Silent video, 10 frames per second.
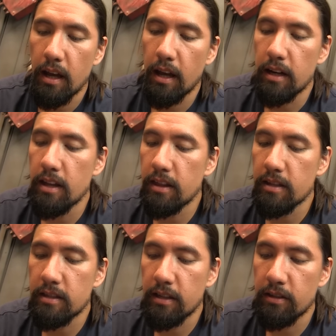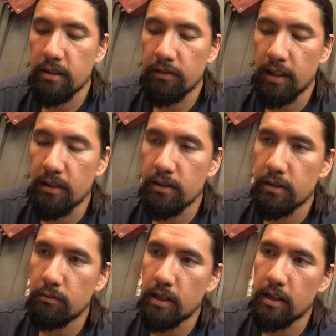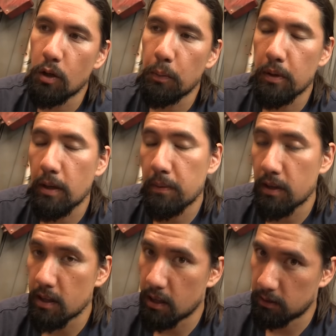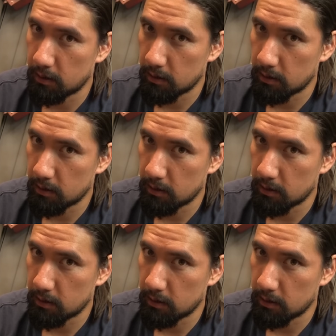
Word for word: And in this series of videos, we open up the